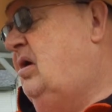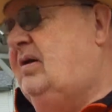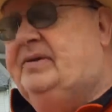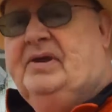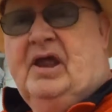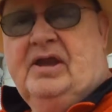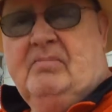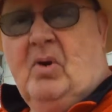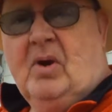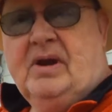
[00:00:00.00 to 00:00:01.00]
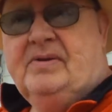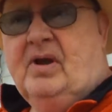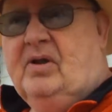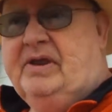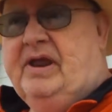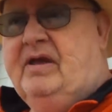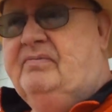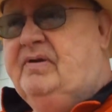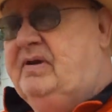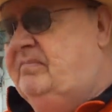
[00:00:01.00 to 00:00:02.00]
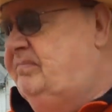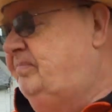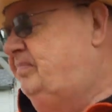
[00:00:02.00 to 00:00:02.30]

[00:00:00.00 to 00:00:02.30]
on Sunday mornings on the FM.